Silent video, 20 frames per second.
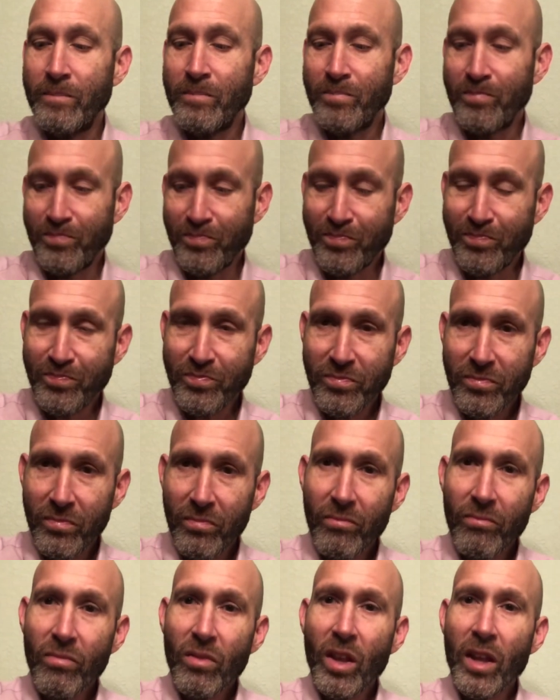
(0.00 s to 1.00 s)

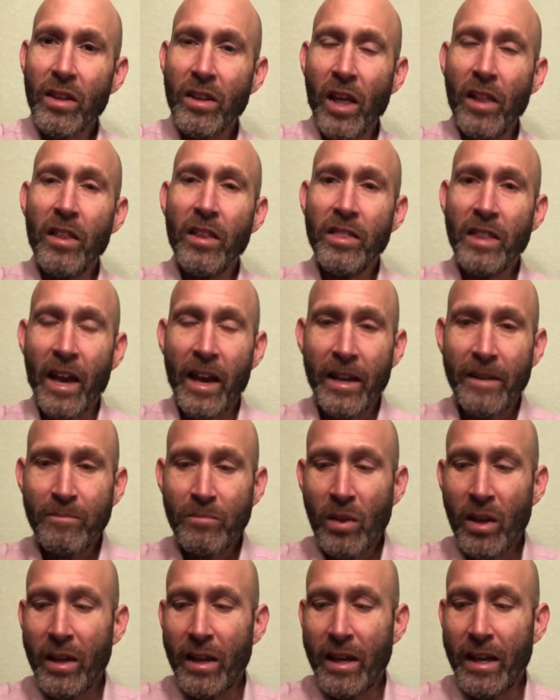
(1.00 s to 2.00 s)
The other thing
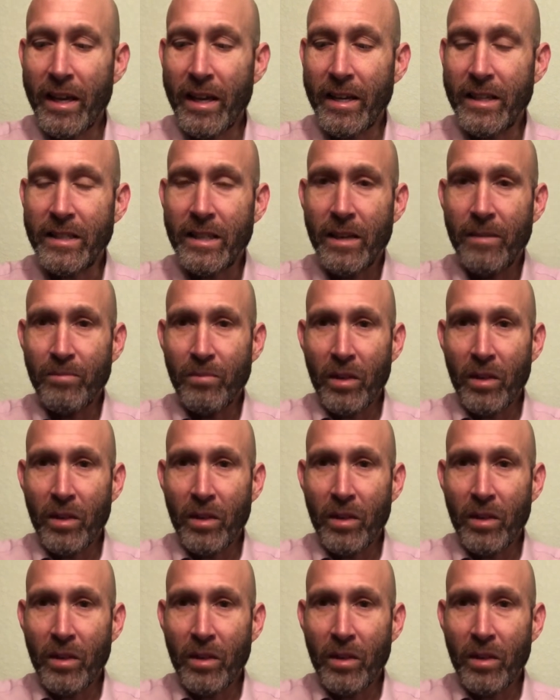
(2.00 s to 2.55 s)
is,